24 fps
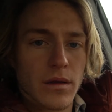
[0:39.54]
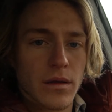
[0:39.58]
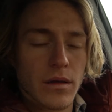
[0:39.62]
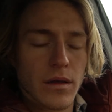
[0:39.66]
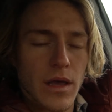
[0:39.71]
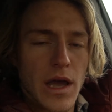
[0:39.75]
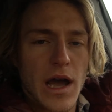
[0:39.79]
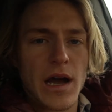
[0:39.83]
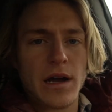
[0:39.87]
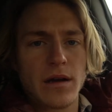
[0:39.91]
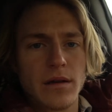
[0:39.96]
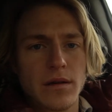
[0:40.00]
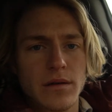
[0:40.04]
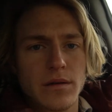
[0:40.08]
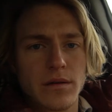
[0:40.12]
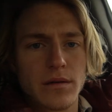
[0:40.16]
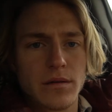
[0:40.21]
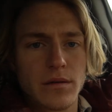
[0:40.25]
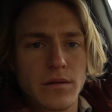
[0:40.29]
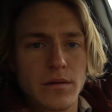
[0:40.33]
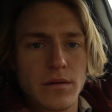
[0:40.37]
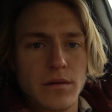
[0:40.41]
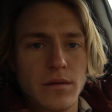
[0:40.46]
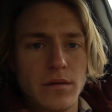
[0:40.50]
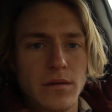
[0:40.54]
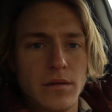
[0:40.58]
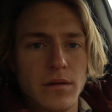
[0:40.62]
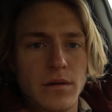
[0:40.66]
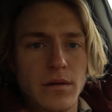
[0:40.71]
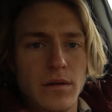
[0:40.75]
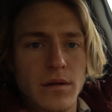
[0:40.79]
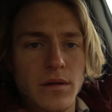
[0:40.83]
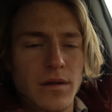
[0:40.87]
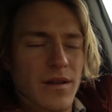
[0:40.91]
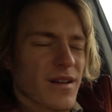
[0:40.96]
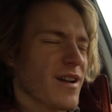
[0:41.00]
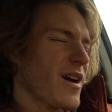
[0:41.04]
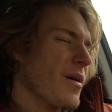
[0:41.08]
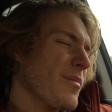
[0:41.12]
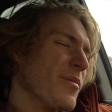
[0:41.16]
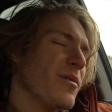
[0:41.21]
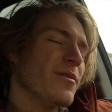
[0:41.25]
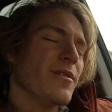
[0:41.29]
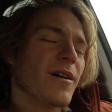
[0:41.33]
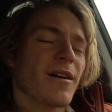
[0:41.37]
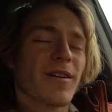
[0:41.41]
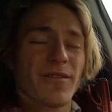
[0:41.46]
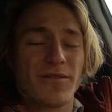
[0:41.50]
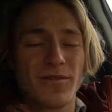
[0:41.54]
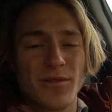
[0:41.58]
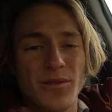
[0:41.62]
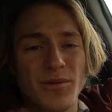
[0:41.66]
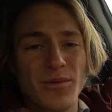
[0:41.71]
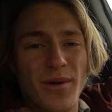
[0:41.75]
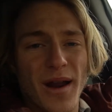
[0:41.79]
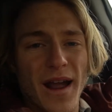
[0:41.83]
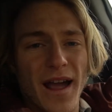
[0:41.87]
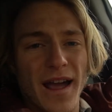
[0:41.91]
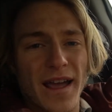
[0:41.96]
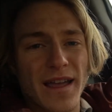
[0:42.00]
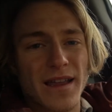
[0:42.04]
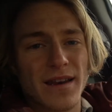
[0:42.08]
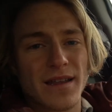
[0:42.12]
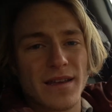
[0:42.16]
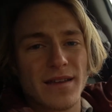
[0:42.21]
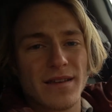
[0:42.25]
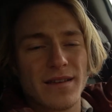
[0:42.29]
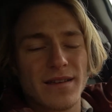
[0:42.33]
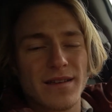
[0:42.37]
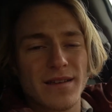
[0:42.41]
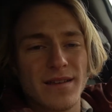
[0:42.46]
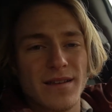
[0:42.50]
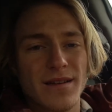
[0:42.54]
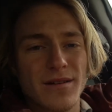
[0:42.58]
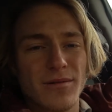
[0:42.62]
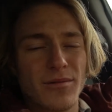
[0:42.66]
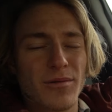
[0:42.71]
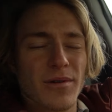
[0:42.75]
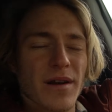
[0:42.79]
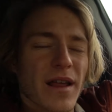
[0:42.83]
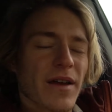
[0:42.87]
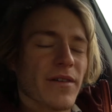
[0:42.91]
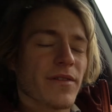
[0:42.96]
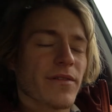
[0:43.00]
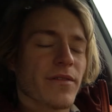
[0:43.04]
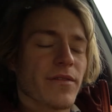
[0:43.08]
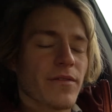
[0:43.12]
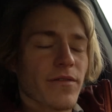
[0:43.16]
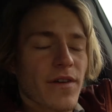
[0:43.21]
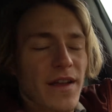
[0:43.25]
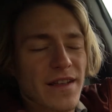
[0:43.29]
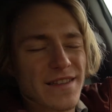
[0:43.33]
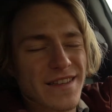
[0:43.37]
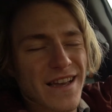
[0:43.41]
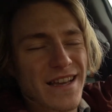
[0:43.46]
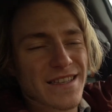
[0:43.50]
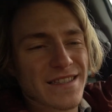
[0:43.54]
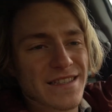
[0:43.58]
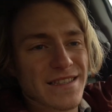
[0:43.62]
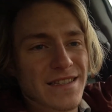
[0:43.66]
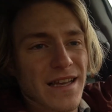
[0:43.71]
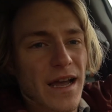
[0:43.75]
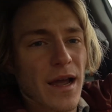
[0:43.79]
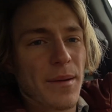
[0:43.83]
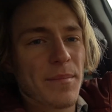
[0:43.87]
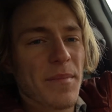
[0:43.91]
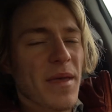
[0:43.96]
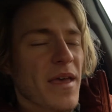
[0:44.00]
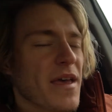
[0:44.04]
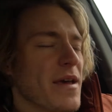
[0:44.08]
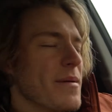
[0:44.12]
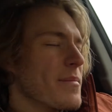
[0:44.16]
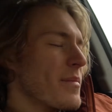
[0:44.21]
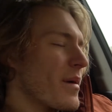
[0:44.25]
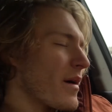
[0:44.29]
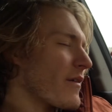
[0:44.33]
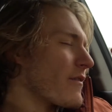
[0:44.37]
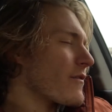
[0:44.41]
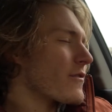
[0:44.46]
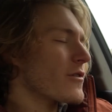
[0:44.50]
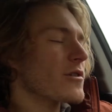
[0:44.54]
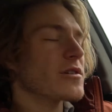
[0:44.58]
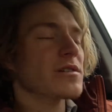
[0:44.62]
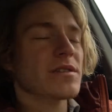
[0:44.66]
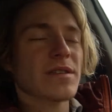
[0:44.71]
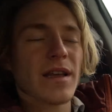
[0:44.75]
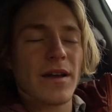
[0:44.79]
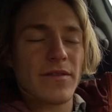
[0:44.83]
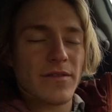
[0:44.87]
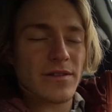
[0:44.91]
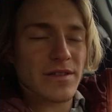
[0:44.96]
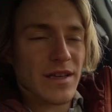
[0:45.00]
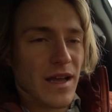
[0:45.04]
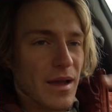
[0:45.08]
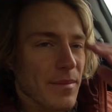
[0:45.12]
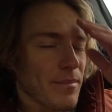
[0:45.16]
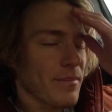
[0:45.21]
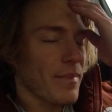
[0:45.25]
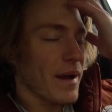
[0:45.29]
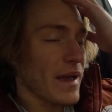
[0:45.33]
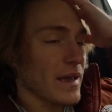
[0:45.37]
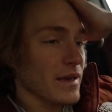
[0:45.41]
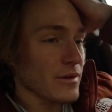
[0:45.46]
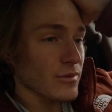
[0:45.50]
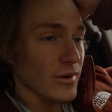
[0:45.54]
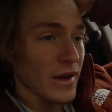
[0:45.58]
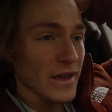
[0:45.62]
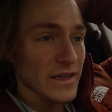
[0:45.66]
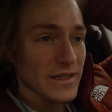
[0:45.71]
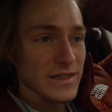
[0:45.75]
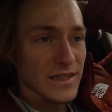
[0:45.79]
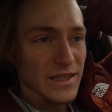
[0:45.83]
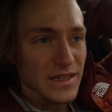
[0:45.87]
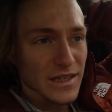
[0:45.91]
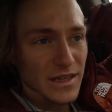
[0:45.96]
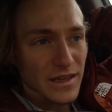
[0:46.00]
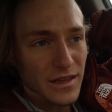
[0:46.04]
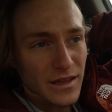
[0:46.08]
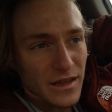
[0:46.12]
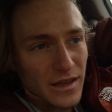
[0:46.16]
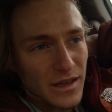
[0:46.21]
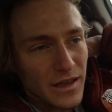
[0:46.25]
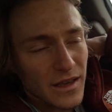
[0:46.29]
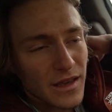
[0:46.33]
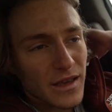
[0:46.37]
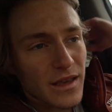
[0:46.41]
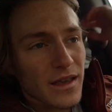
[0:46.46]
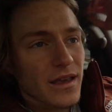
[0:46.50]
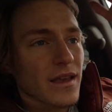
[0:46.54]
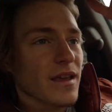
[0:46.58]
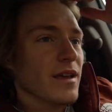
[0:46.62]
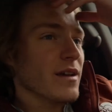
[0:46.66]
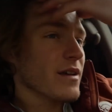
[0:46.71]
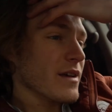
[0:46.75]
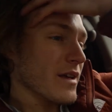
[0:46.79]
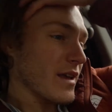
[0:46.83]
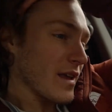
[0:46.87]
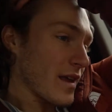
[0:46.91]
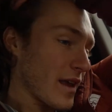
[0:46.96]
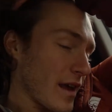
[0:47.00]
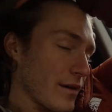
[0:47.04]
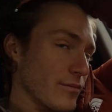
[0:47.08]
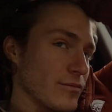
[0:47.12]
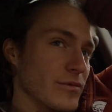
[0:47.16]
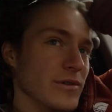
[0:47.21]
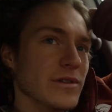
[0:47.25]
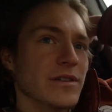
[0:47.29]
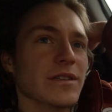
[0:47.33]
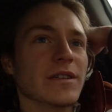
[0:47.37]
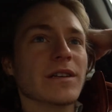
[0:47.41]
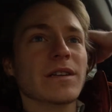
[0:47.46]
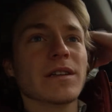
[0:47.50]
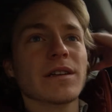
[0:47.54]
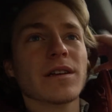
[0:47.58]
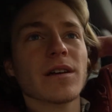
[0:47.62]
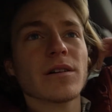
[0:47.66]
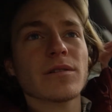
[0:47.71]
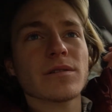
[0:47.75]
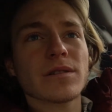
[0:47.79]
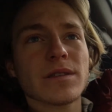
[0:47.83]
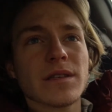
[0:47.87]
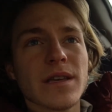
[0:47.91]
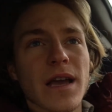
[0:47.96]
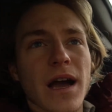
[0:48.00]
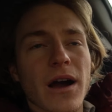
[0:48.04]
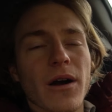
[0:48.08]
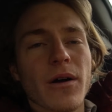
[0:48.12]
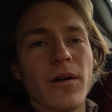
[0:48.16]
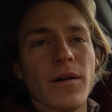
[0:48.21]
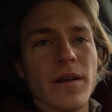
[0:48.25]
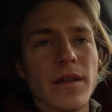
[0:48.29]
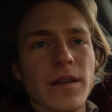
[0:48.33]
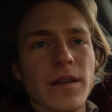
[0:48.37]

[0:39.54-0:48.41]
yeah, come along for the ride. We're gonna have a fantastic time. My first ever time bike racing. And we're just gonna go see how it